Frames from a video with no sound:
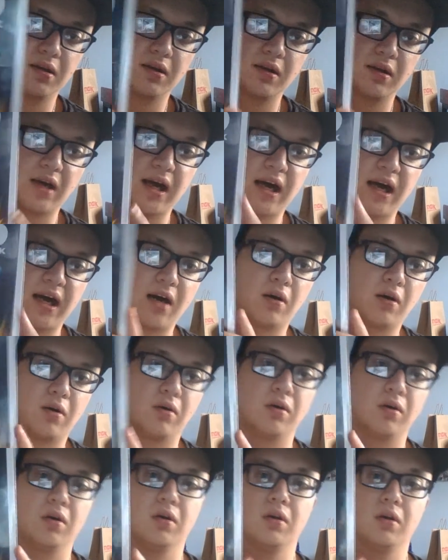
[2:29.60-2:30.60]

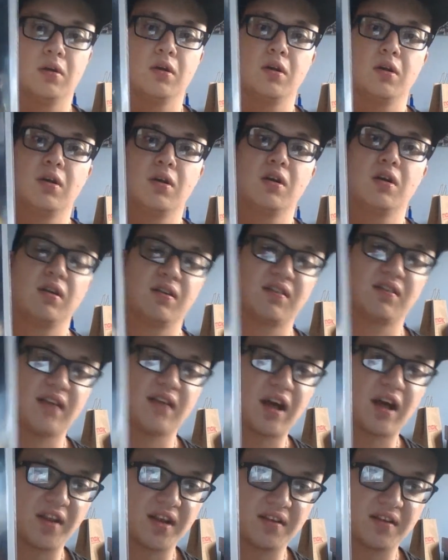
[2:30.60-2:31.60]
I'll
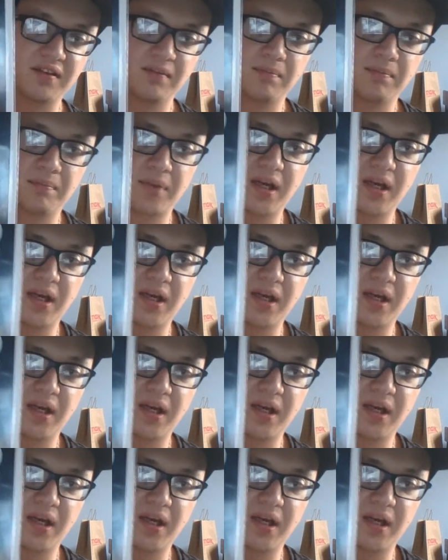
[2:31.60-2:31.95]
sell this.